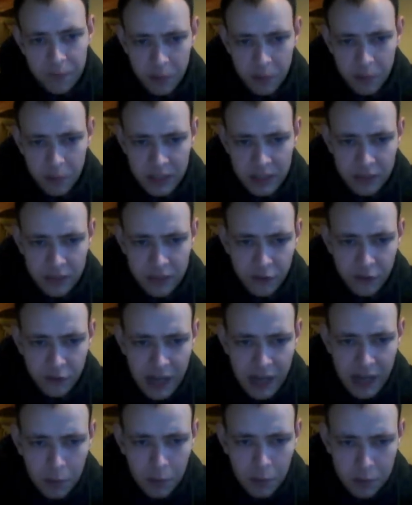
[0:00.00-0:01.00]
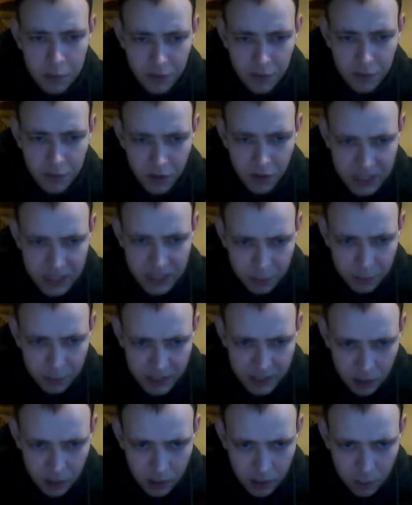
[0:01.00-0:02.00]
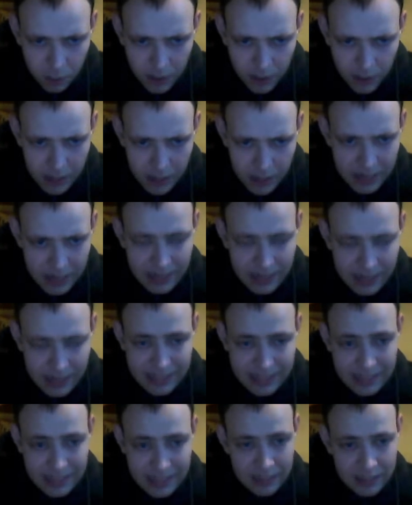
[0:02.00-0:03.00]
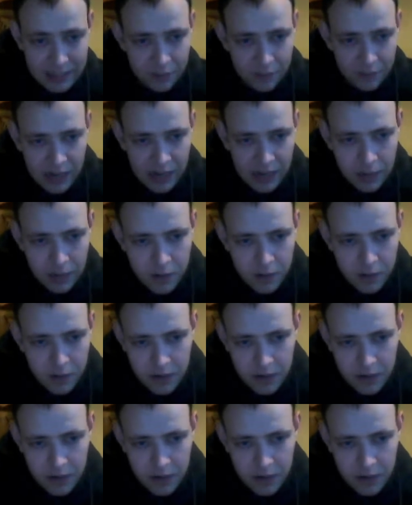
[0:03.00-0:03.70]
They released 3 albums before they split up in 1995.